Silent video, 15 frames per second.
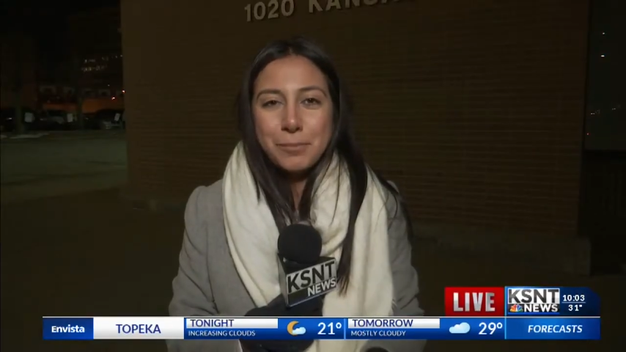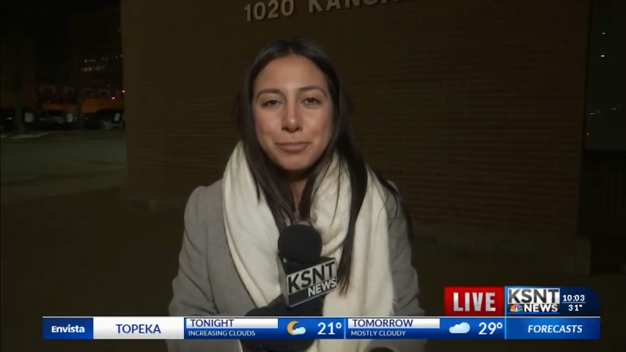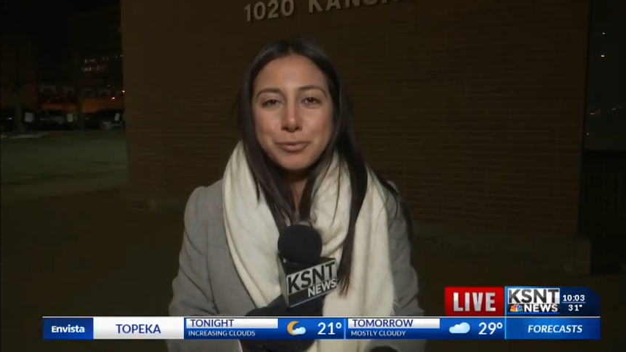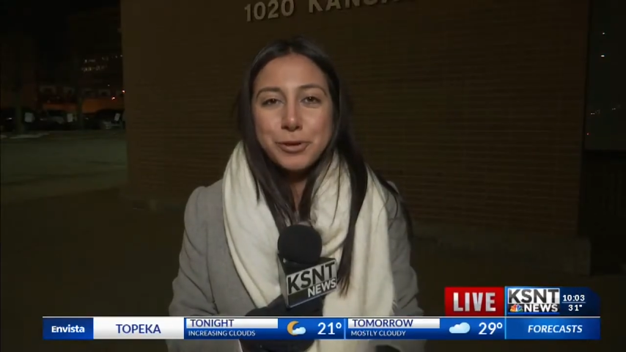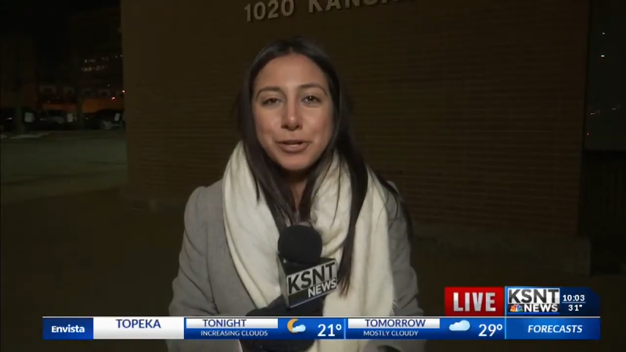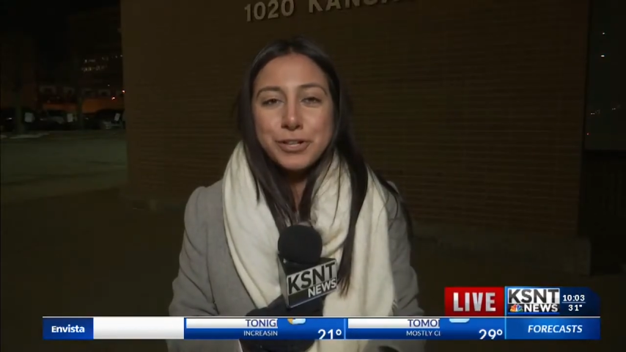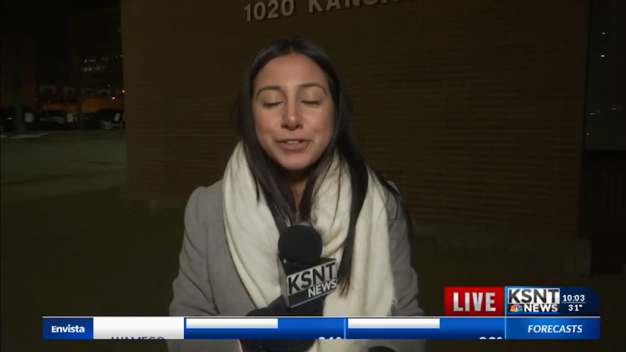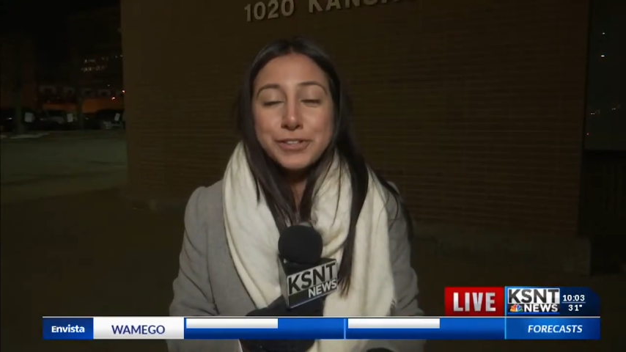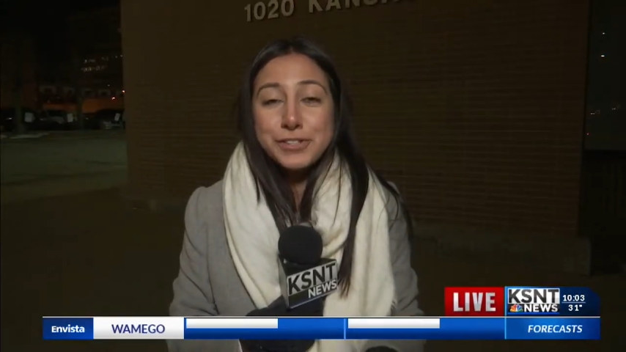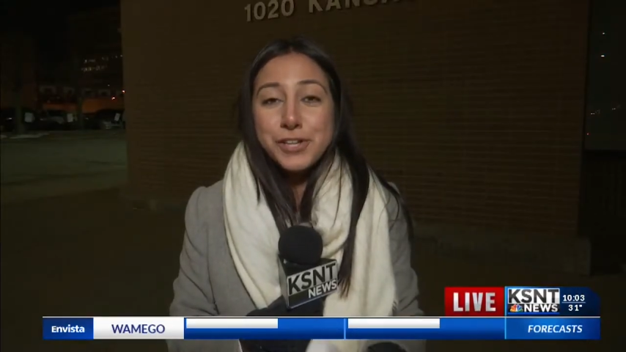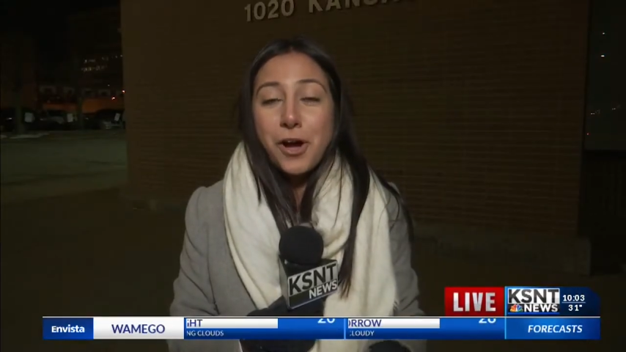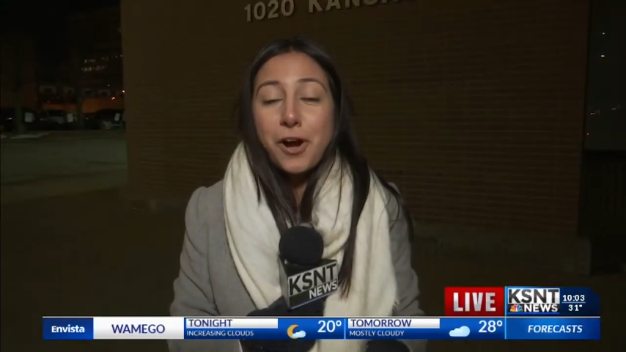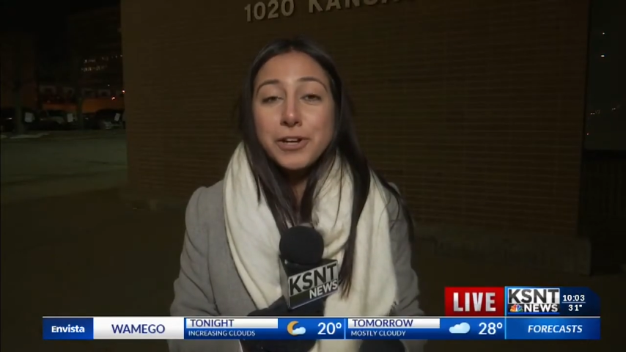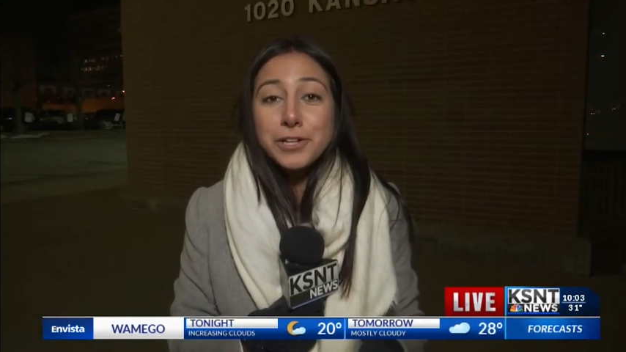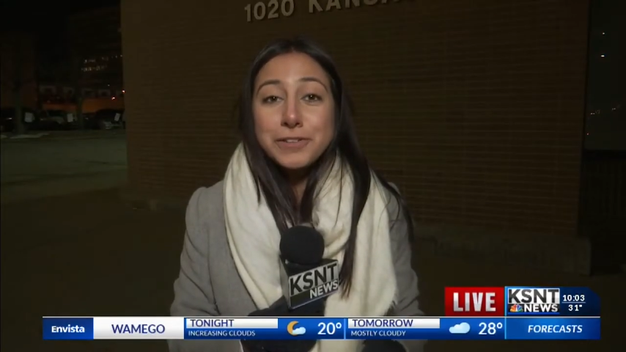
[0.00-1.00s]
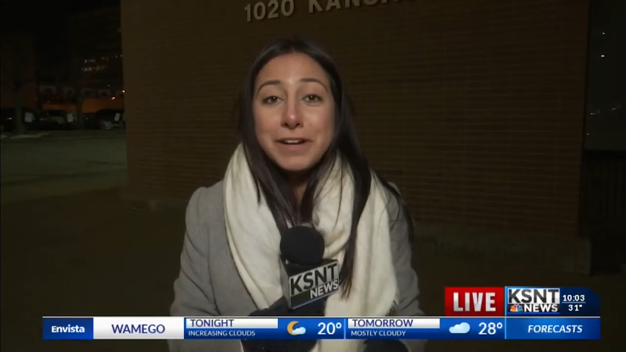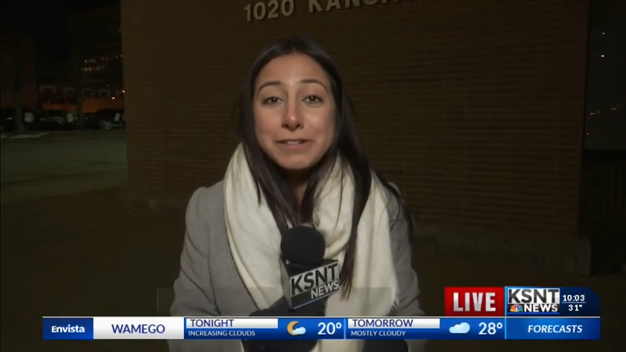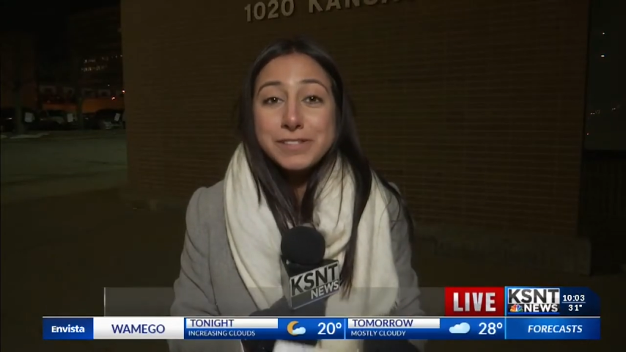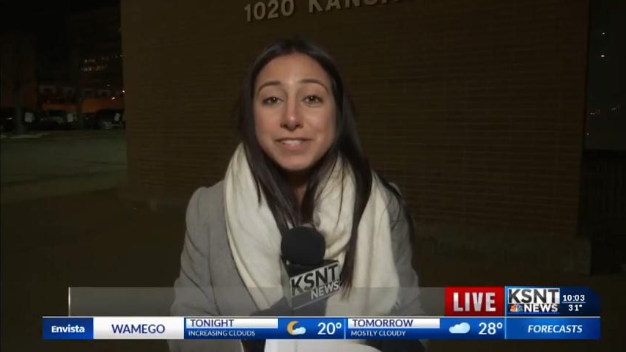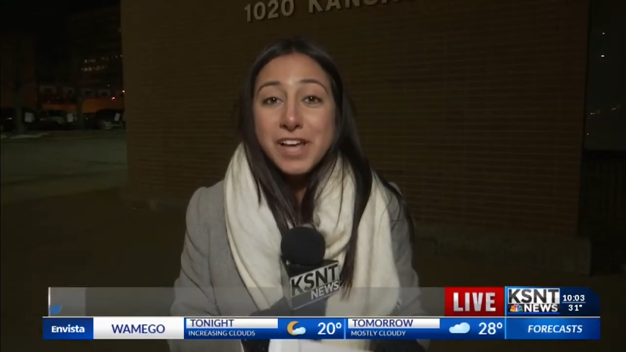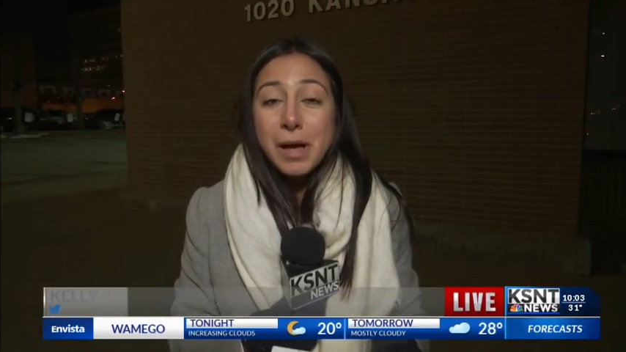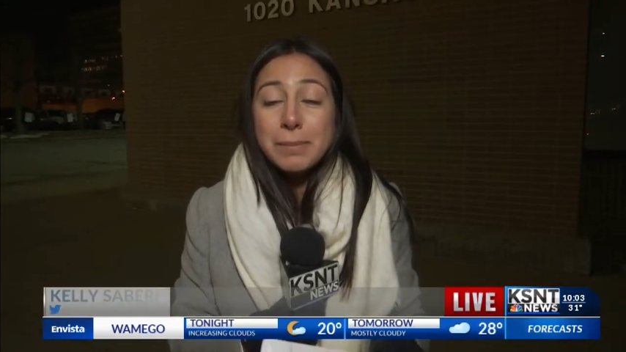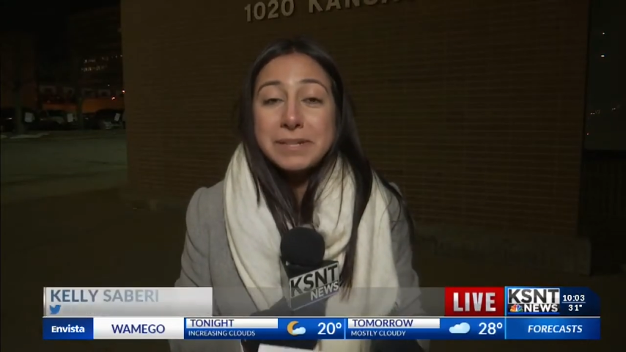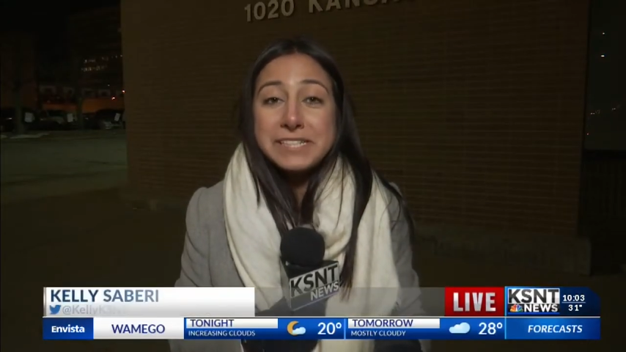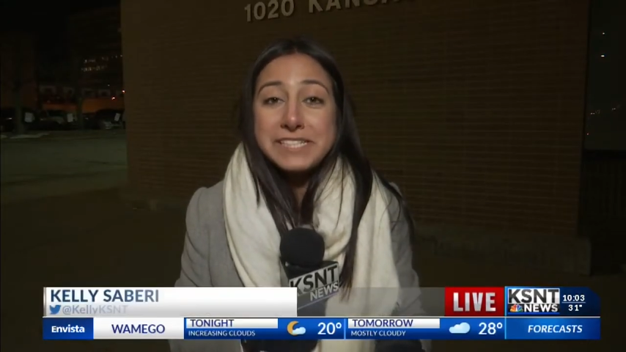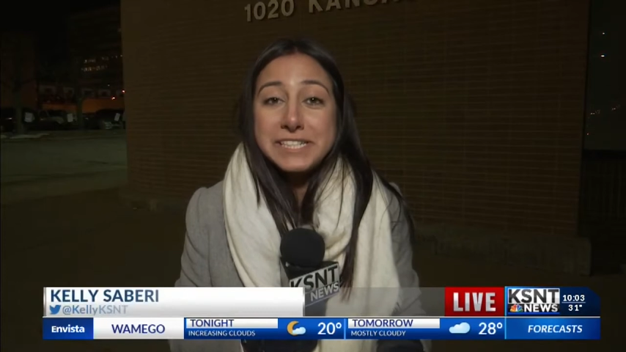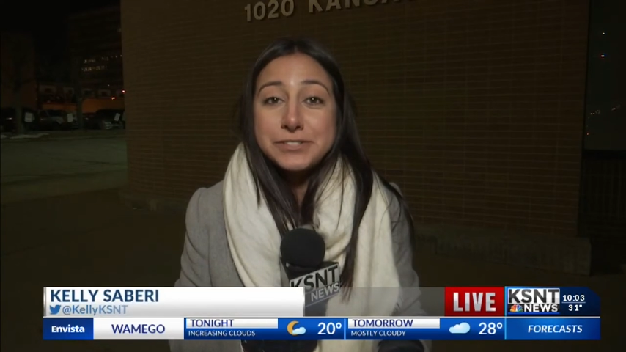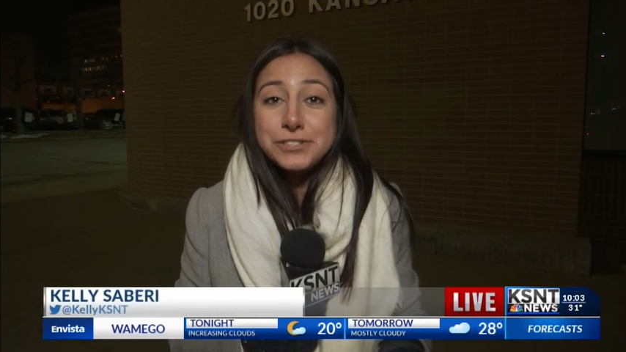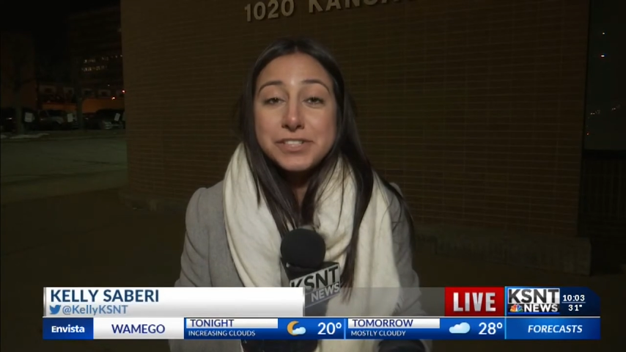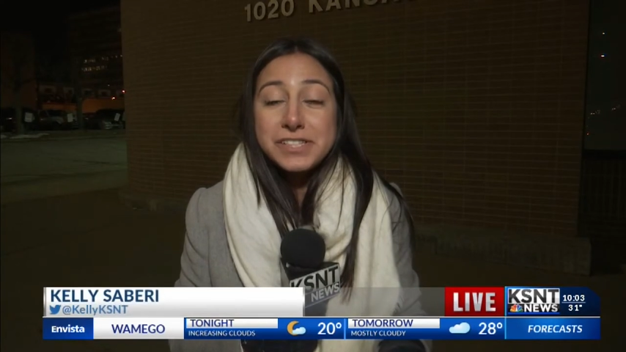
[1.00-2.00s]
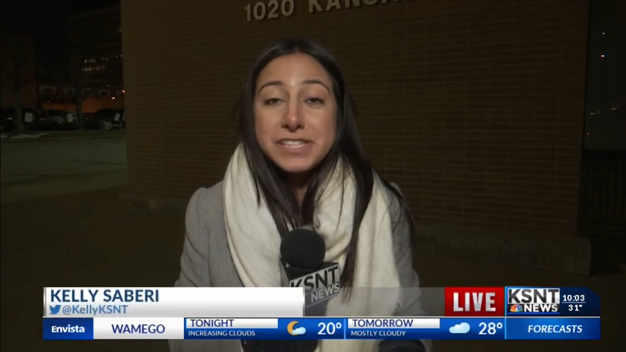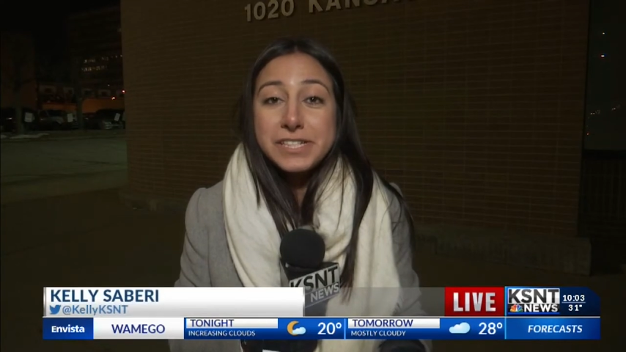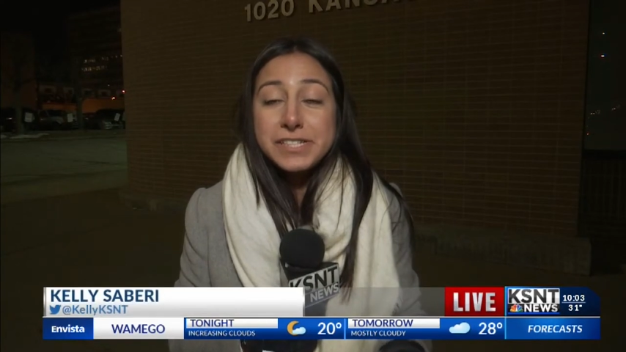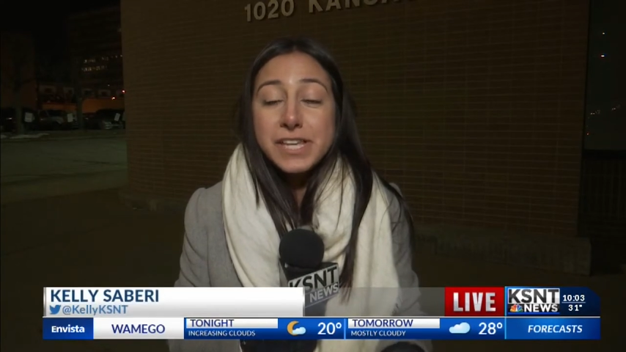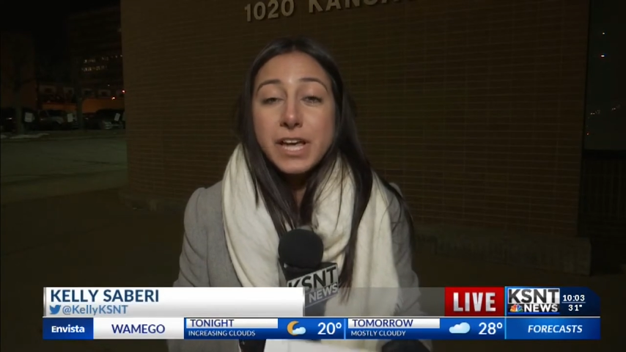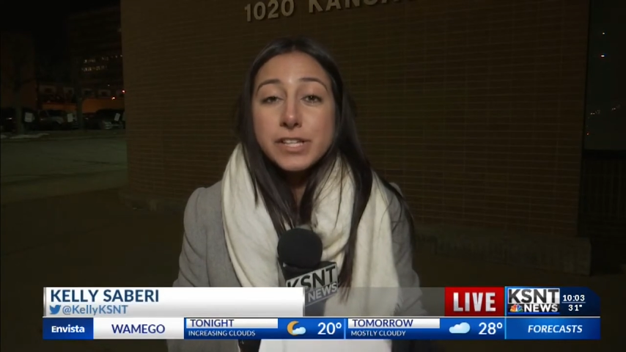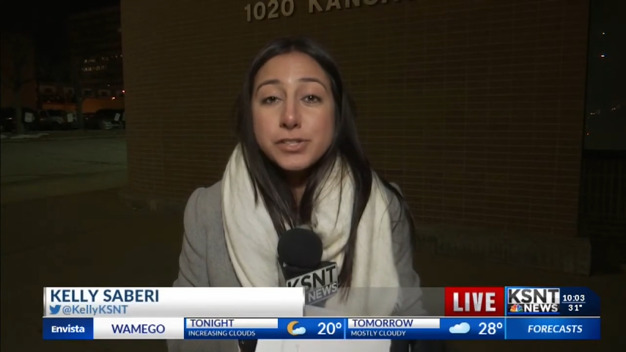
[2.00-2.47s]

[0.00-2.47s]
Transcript: Brooke, the talk around zombie deer disease